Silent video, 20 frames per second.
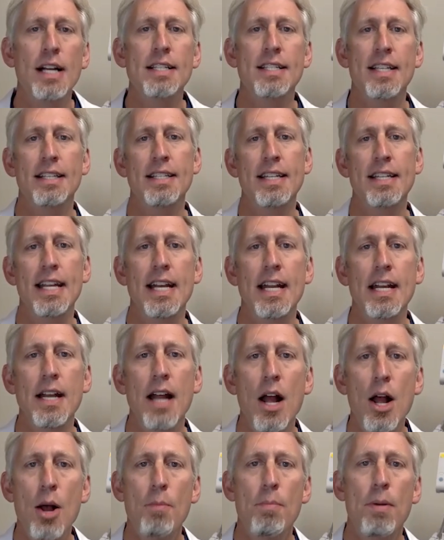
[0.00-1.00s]
as it's needed,
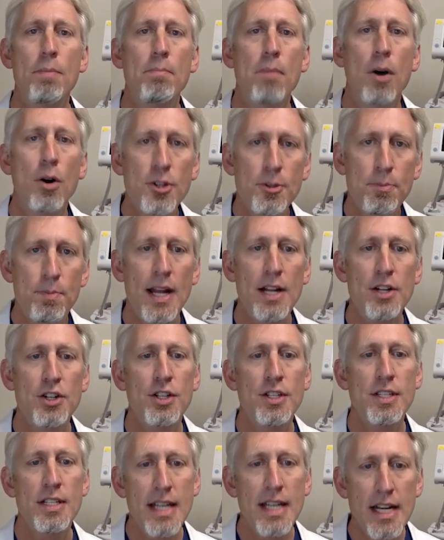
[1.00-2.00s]
but most
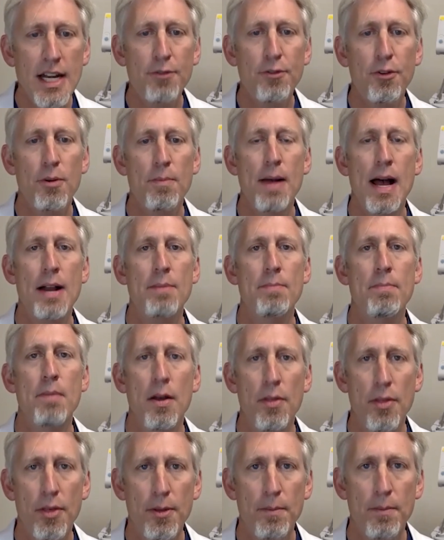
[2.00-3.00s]
patients need it for about a
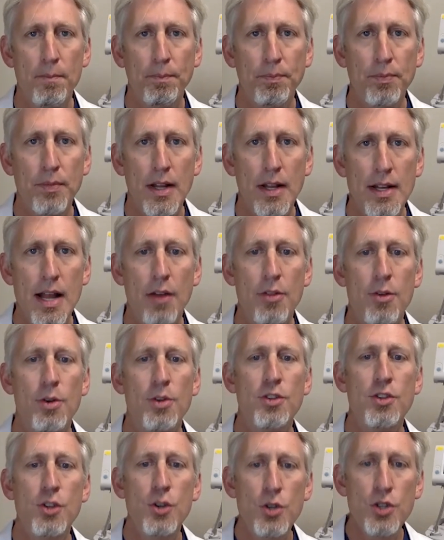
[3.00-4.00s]
month. Now,
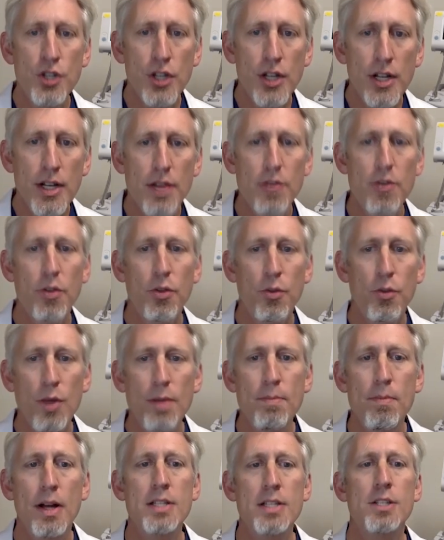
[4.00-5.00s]
there's usually another three
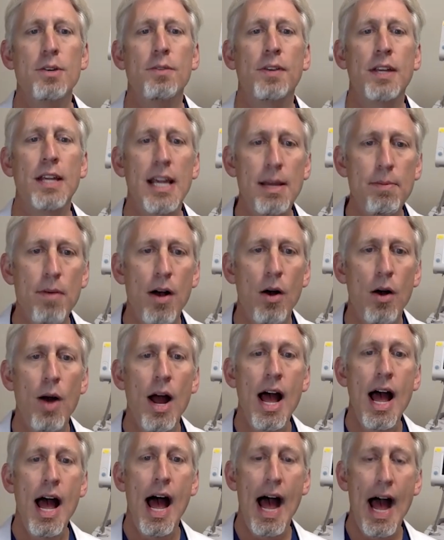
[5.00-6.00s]
months of chemo
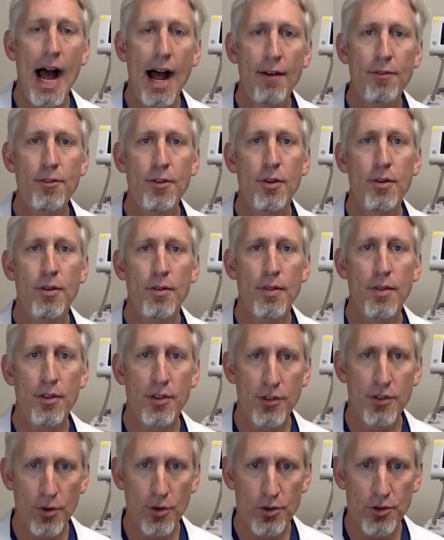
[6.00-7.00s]
after the
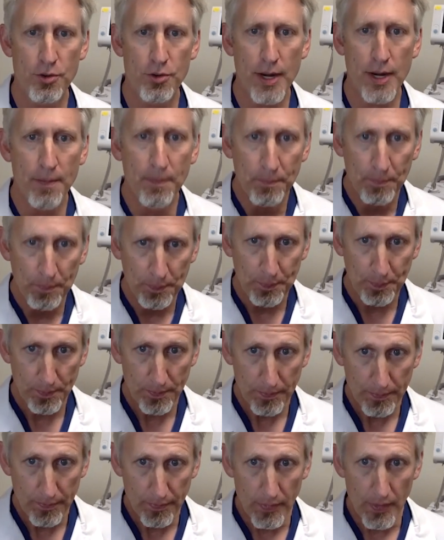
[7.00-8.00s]
surgery,
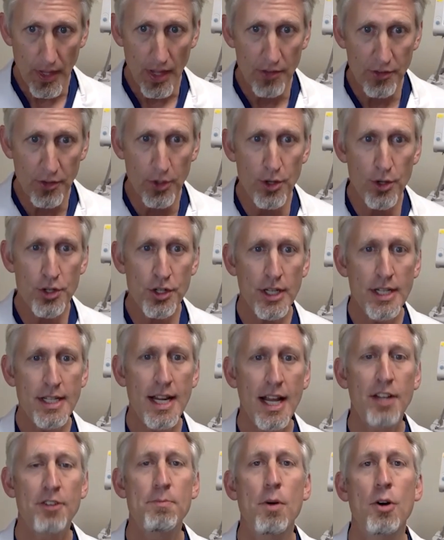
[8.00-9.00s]
so it usually
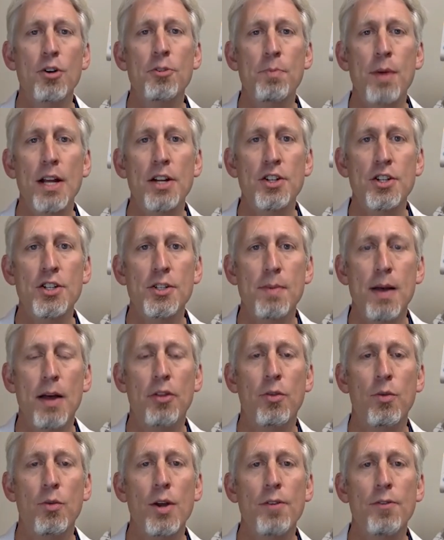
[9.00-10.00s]
takes most patients about
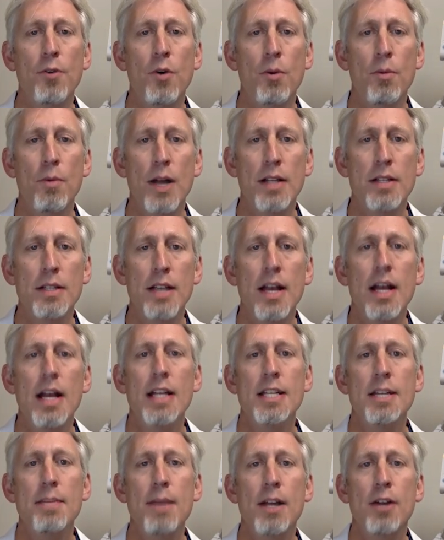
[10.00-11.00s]
three to four months
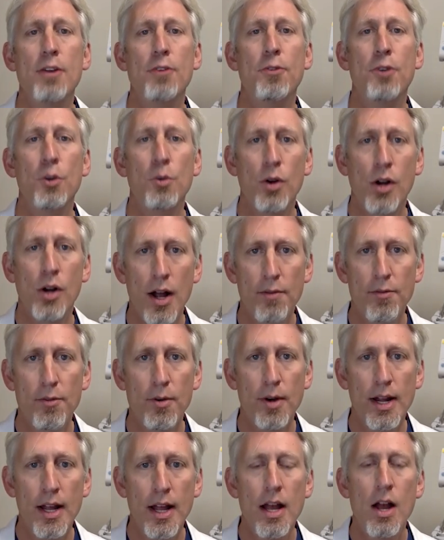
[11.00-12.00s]
to make a full
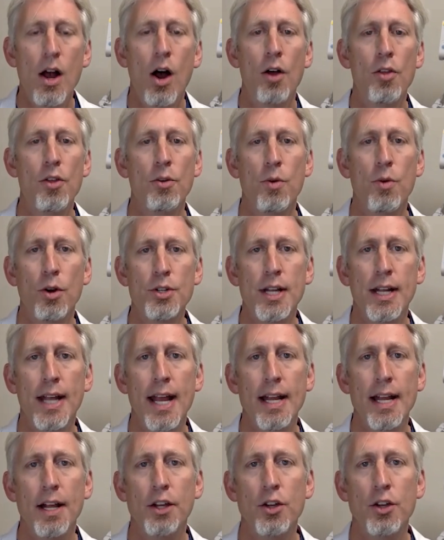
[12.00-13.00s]
recovery on the road to
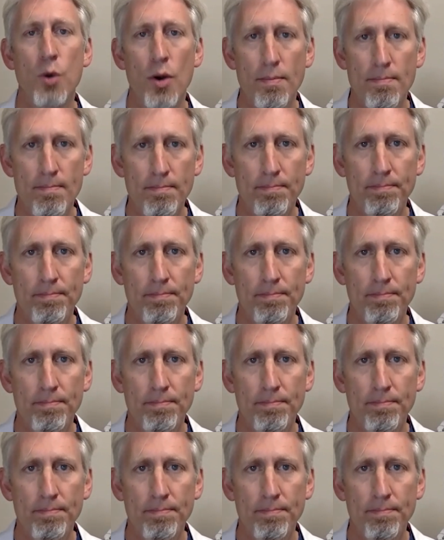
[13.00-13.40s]
getting a cure.